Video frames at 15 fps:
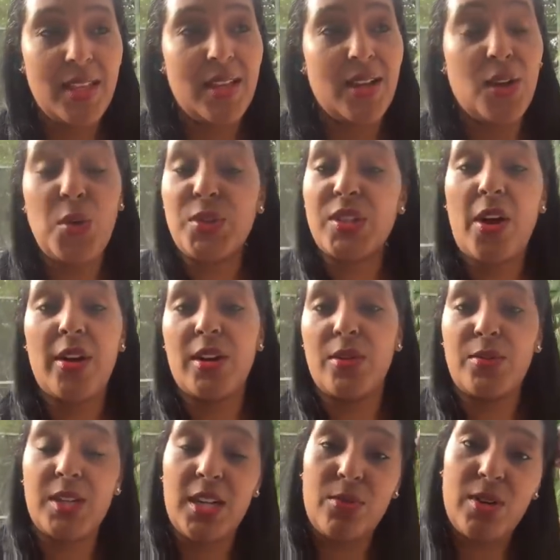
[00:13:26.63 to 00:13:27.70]
who skirt
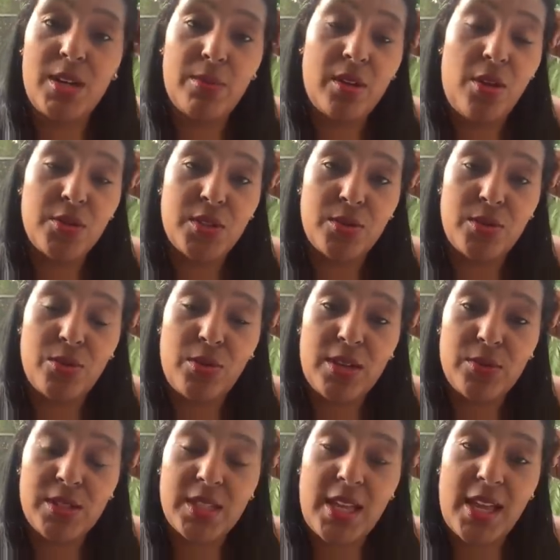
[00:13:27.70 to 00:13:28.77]
did it really belong to? What
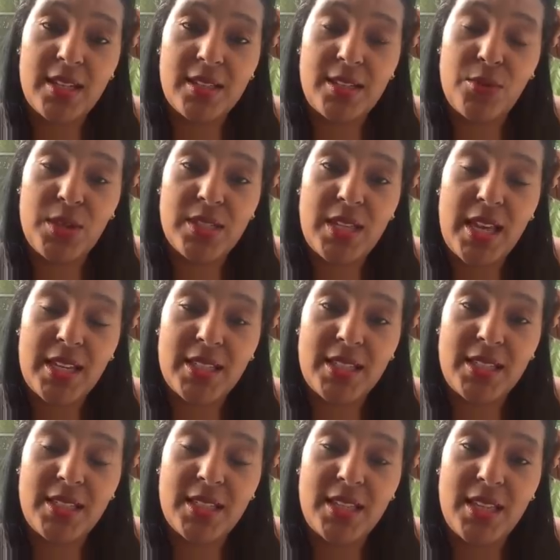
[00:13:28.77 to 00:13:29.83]
was that? Was that
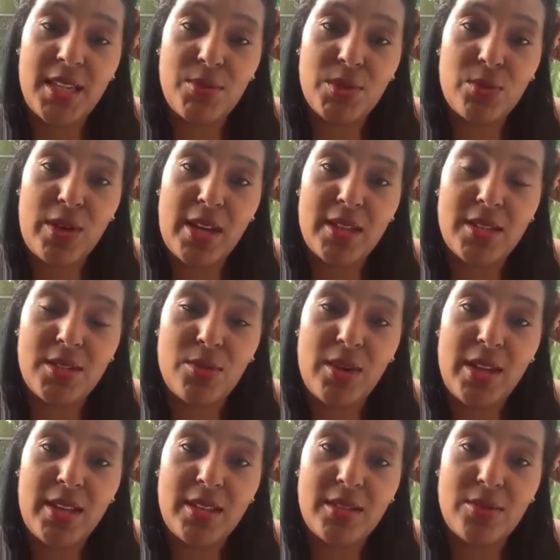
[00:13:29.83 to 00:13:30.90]
the kid was wearing DWayne